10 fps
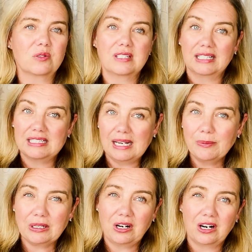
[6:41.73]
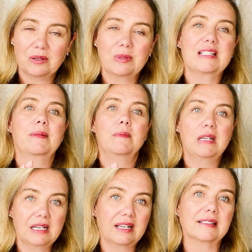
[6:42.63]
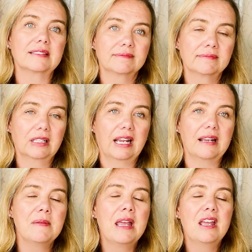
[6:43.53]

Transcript: So it's like a debit card, but it's immediate okay?